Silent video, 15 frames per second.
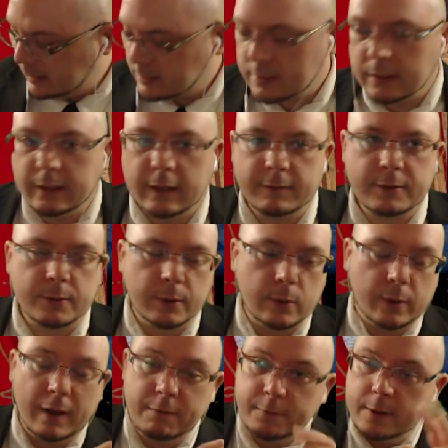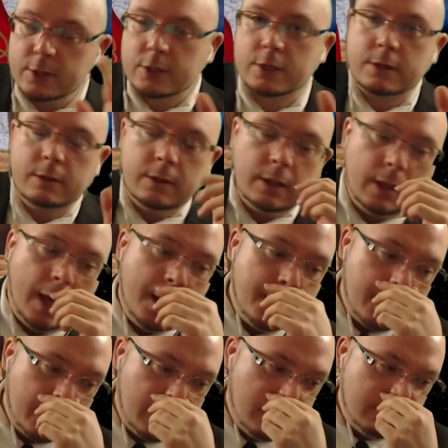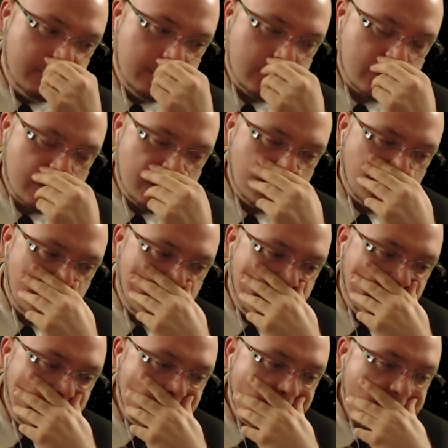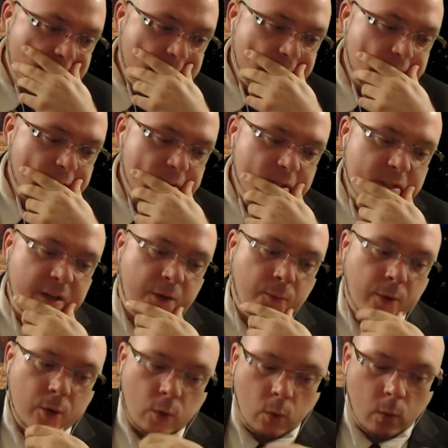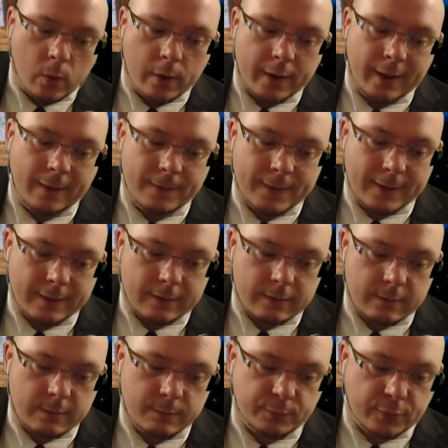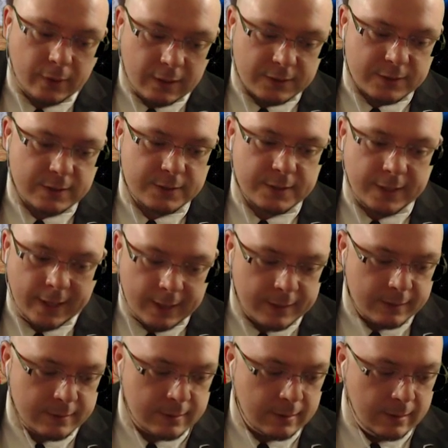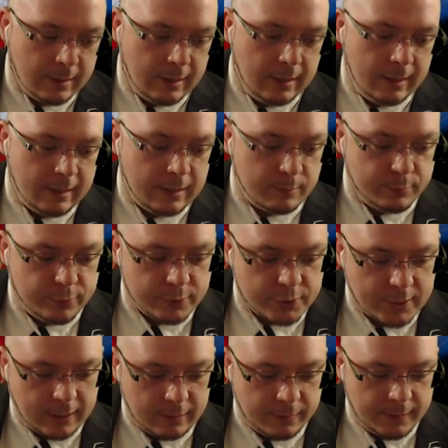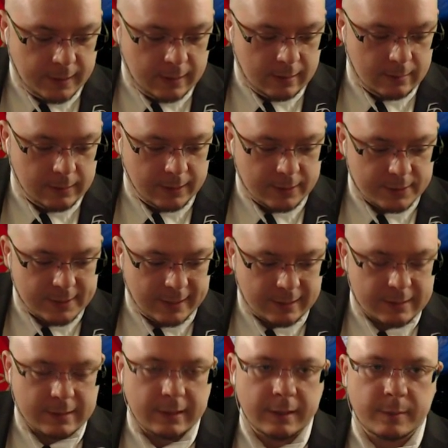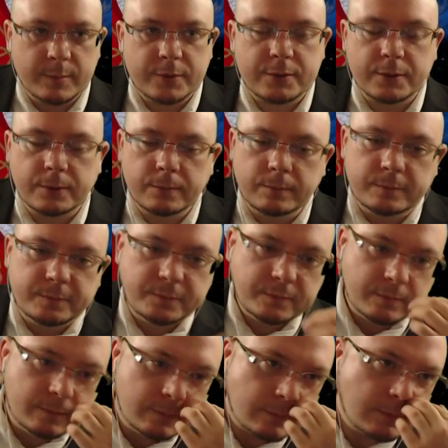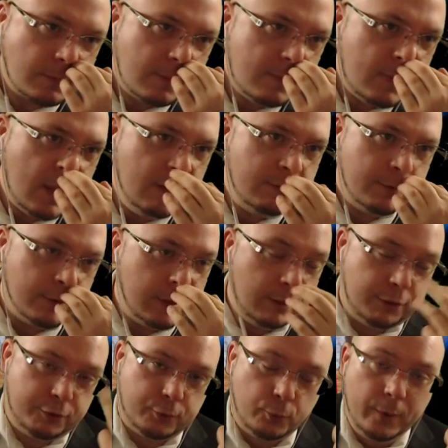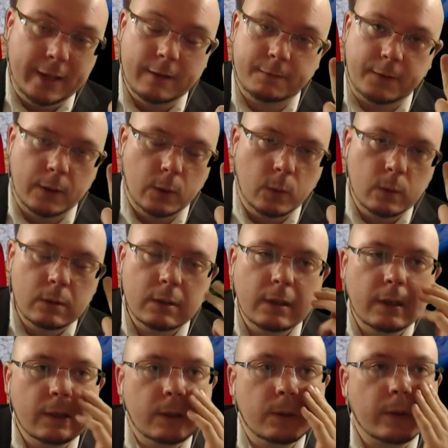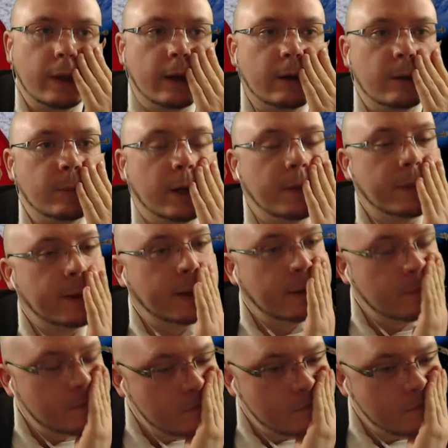still have to record. I finished the editing, I finished the writing, but I still have to sit down, record, and then process and edit and push out the latest Extant episode for the three of you who care about that.